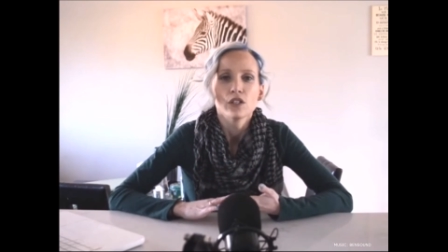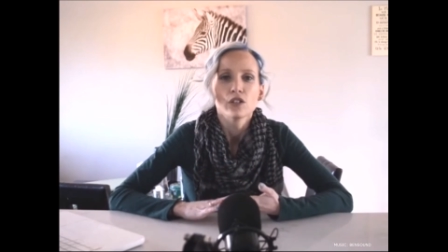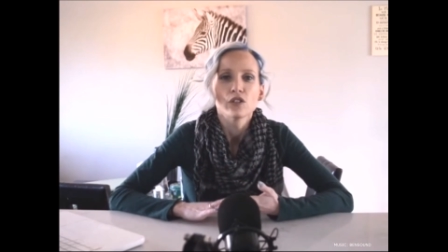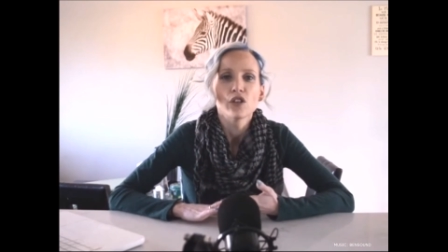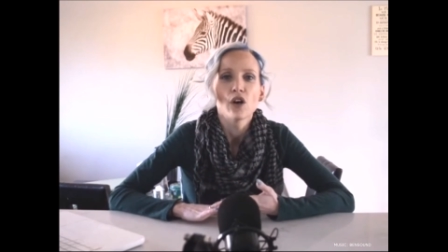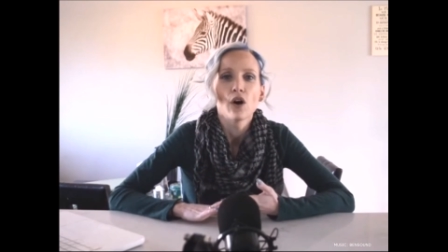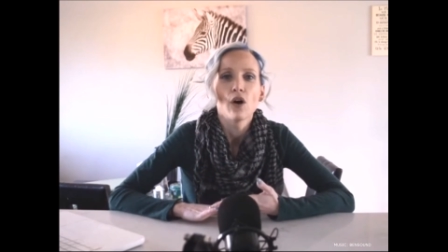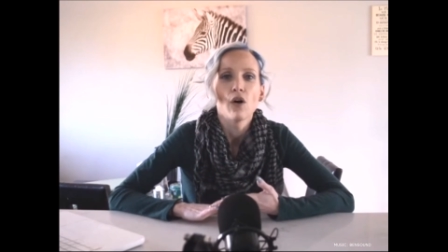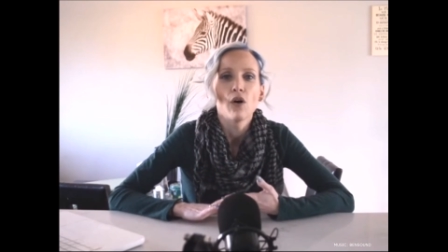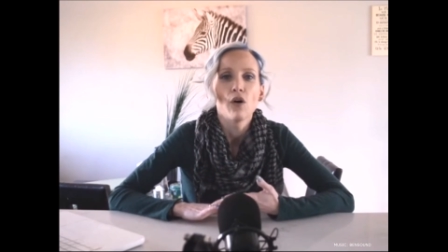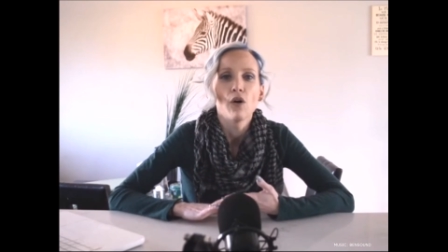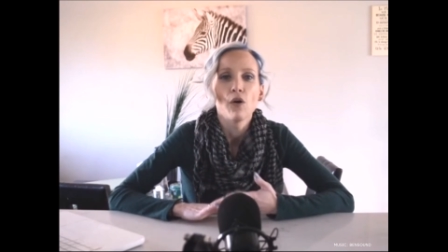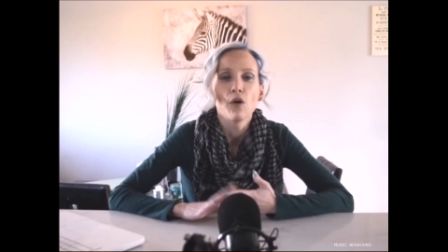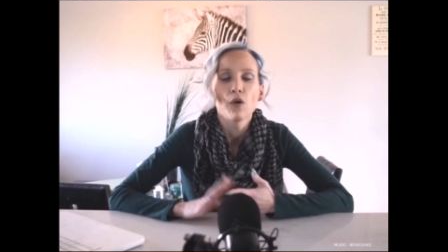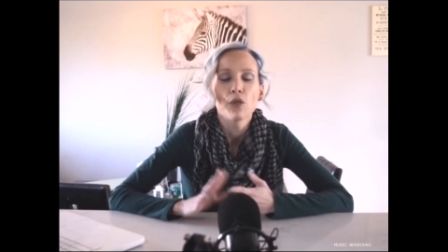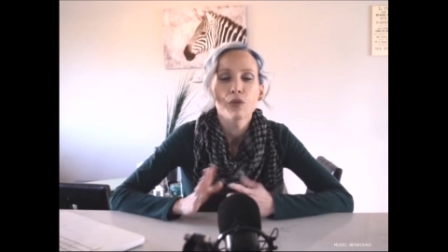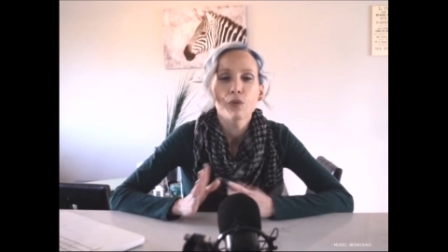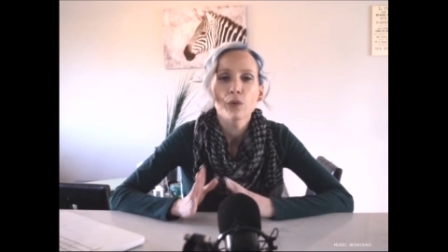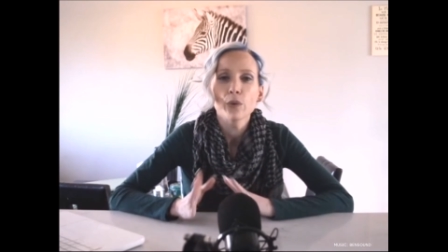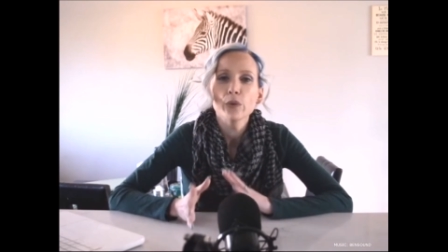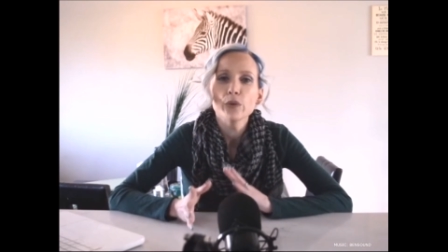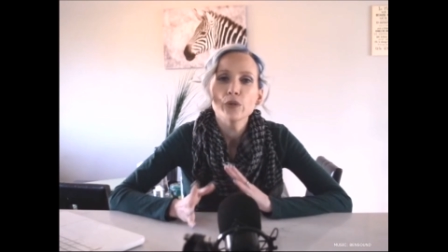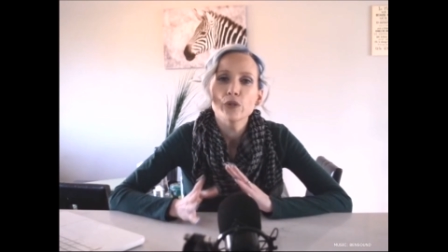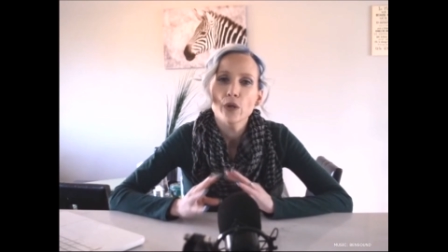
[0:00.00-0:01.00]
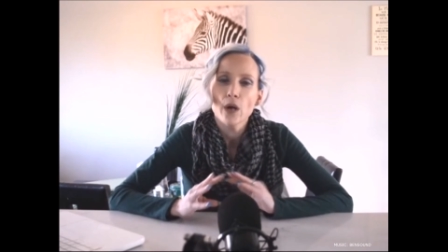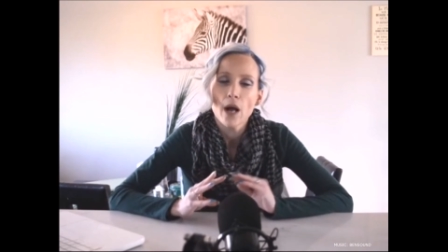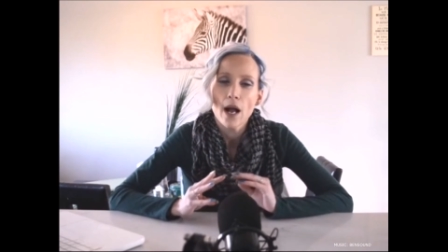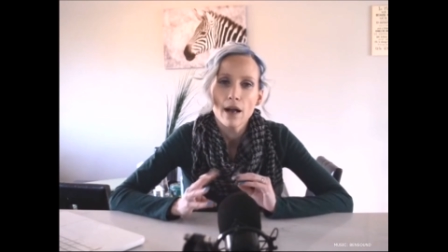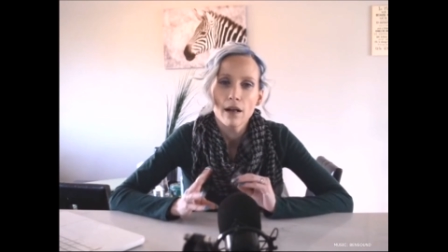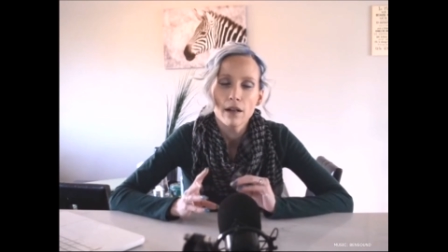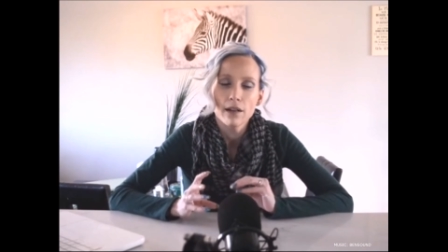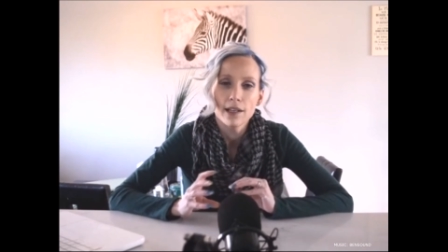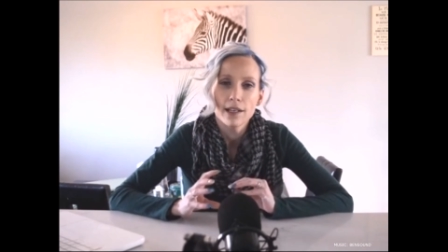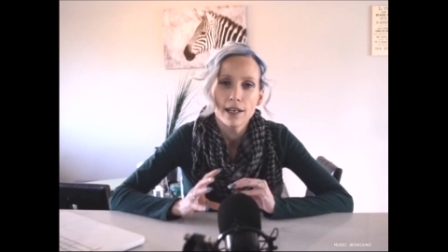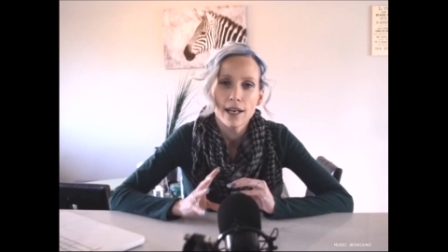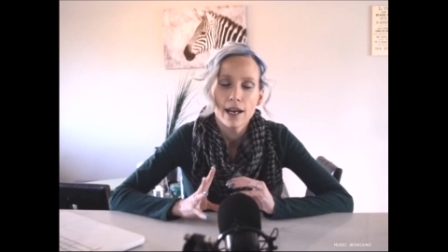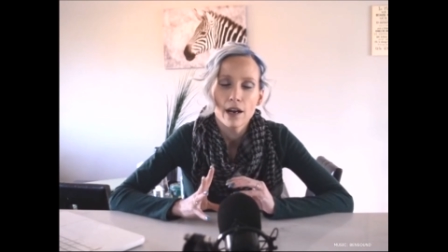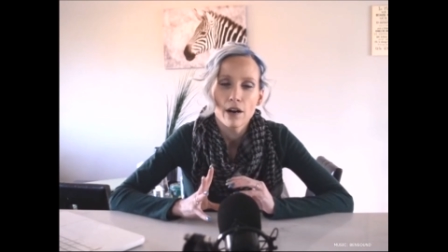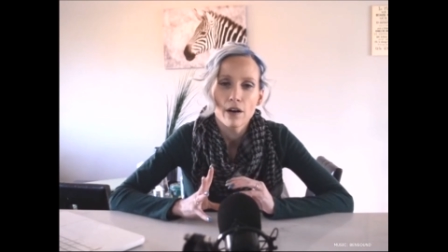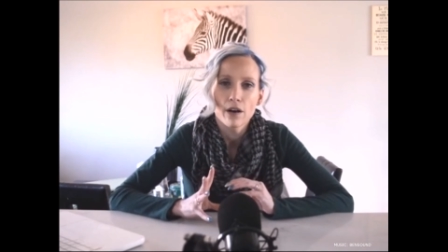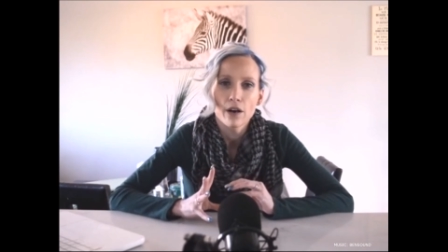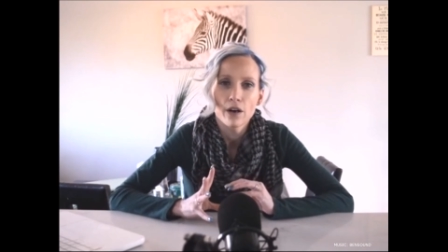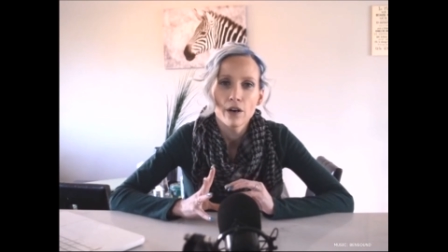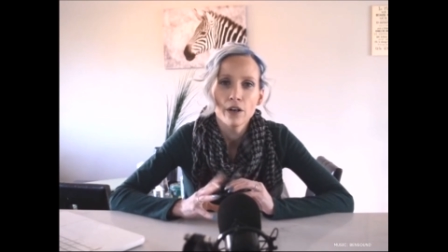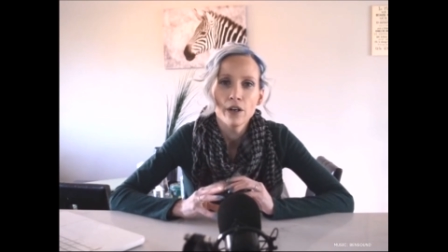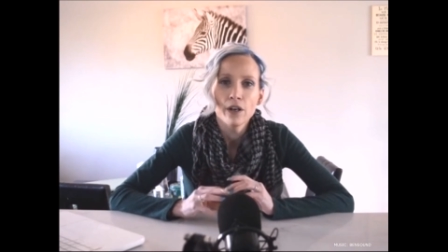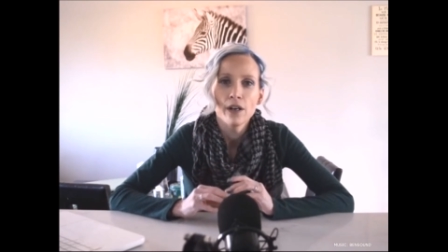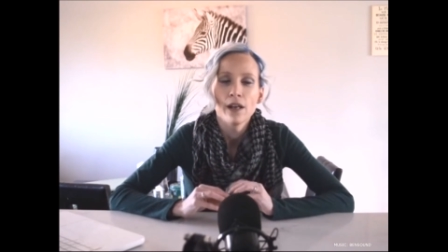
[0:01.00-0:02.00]
So through trial and
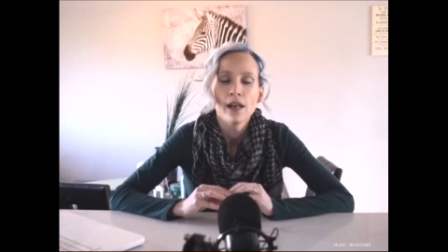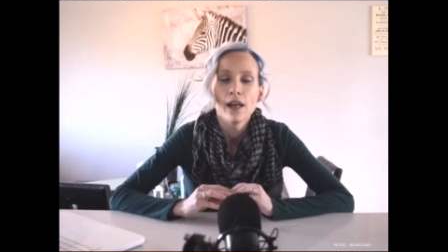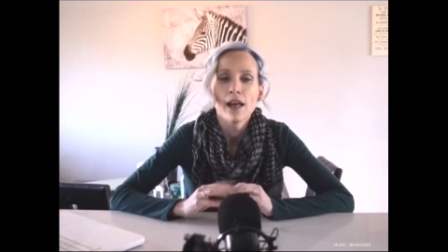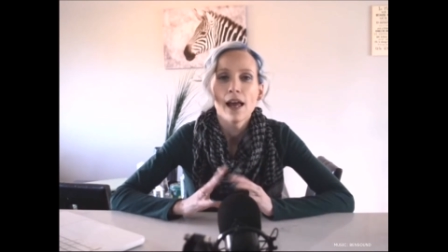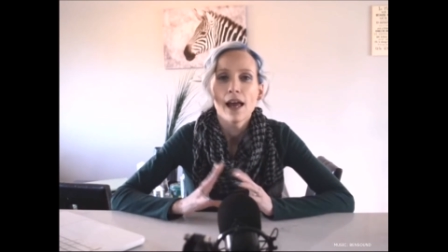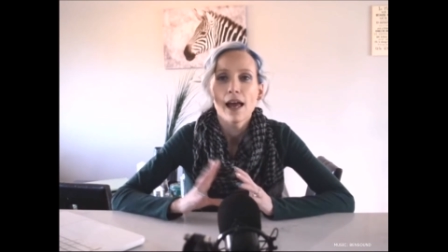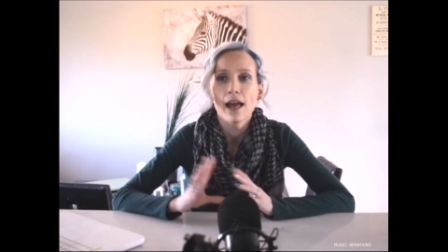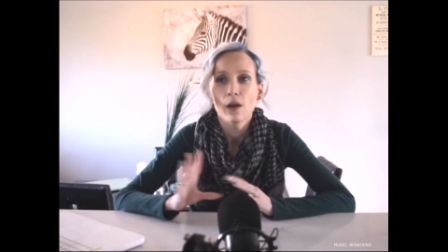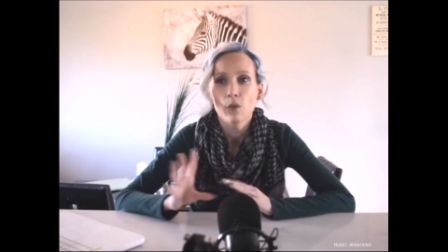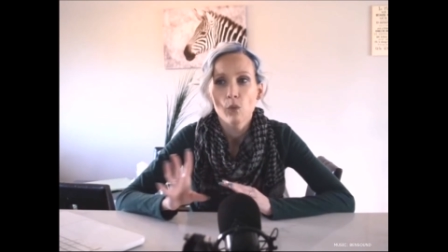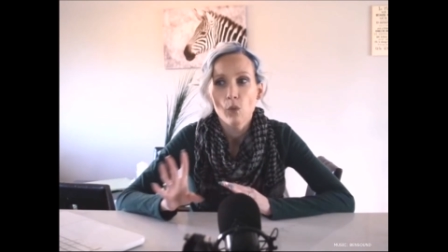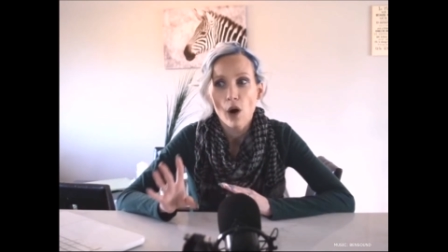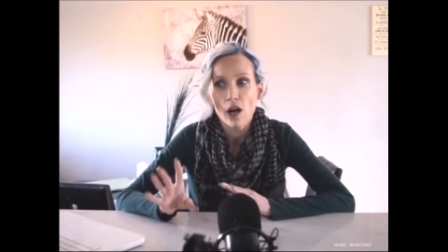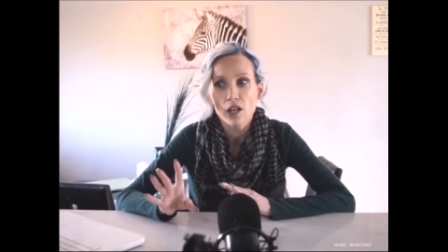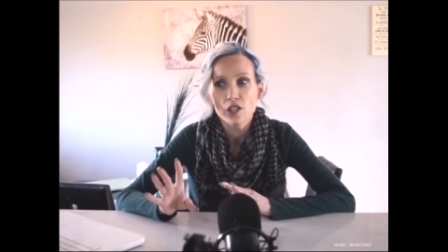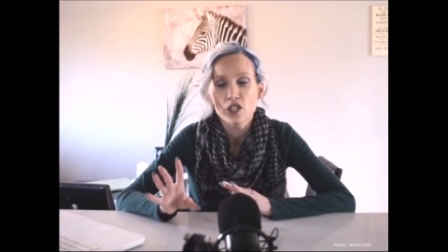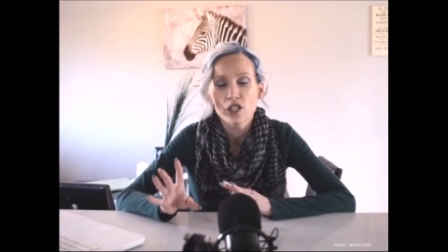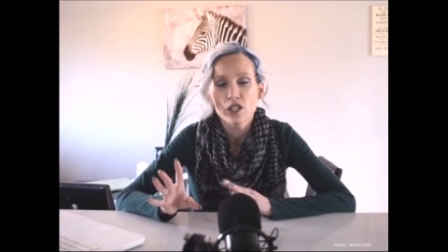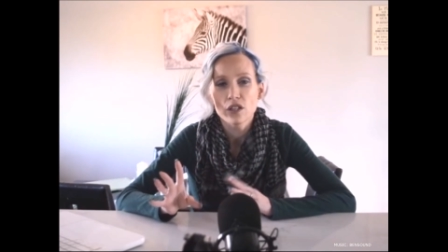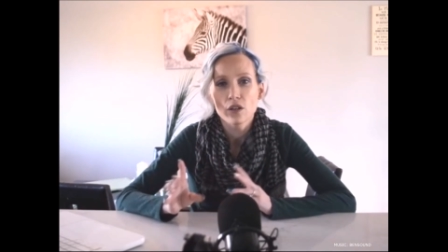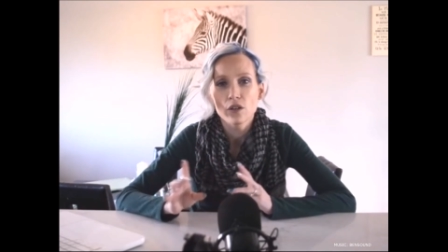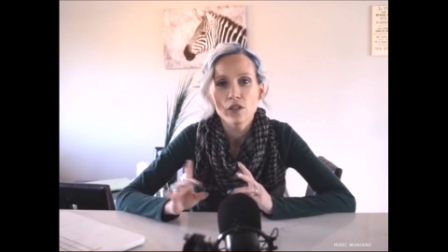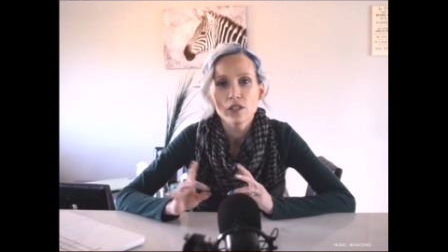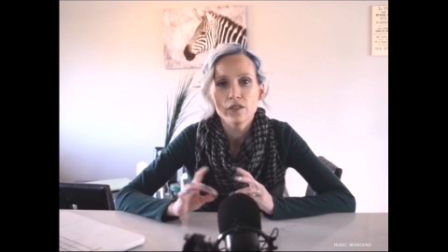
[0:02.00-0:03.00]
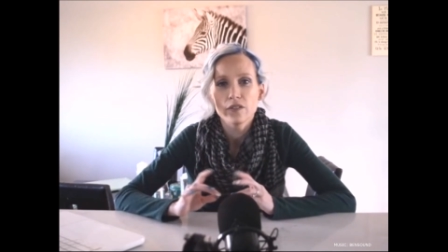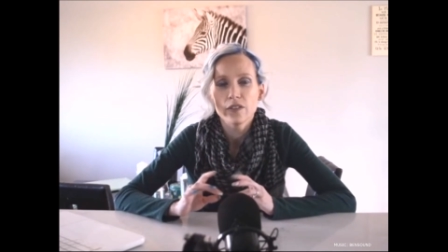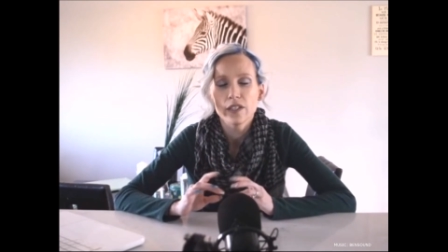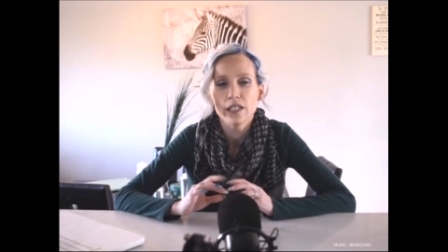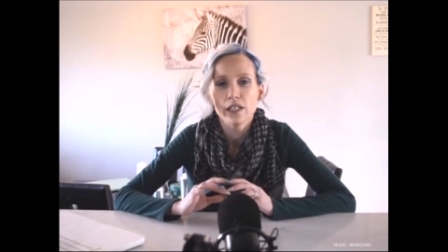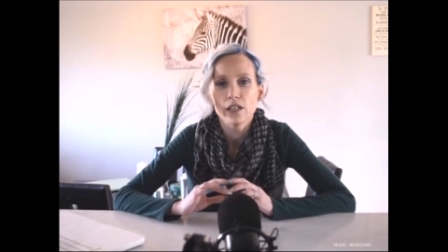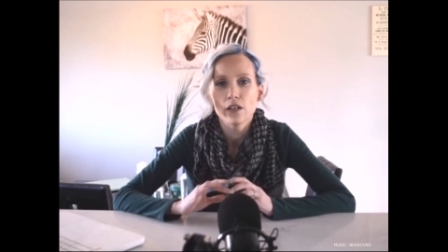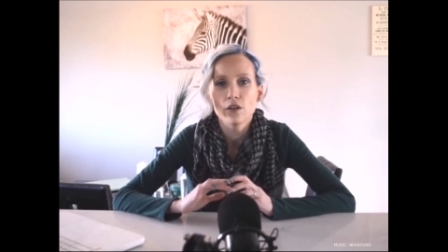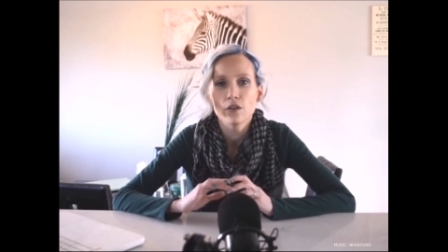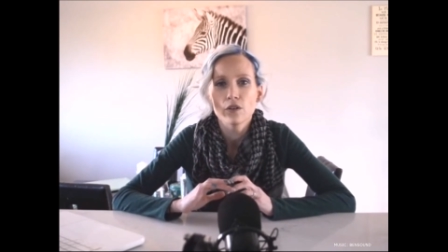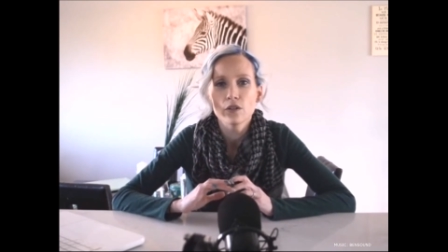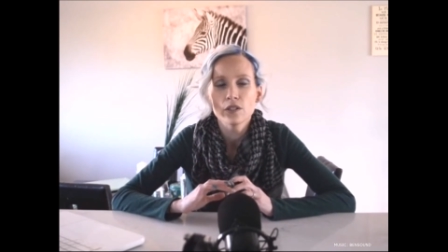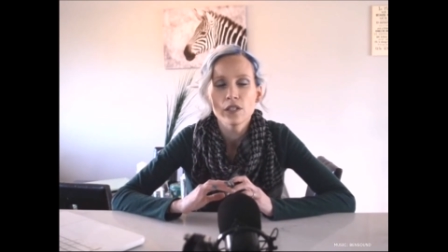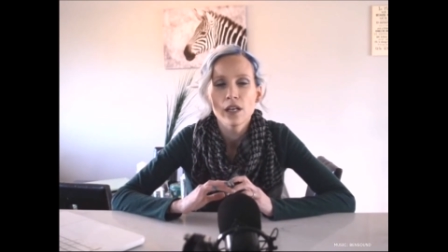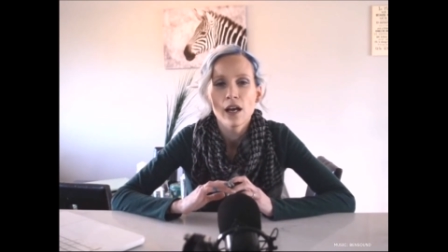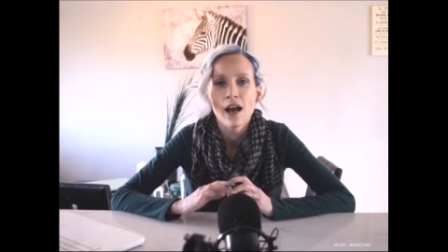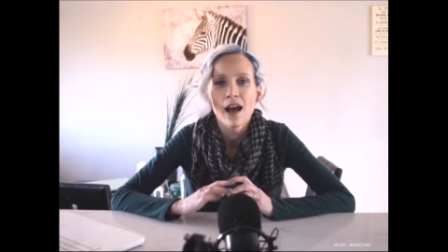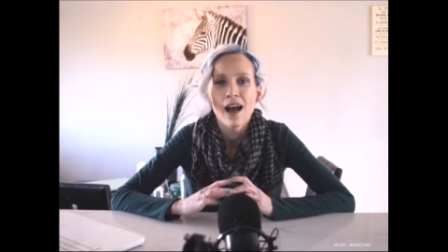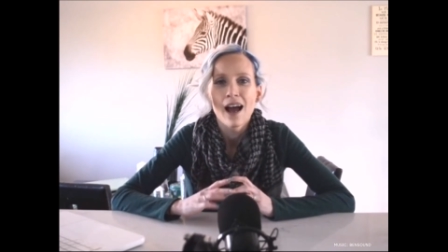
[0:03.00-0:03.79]
error and watching those videos,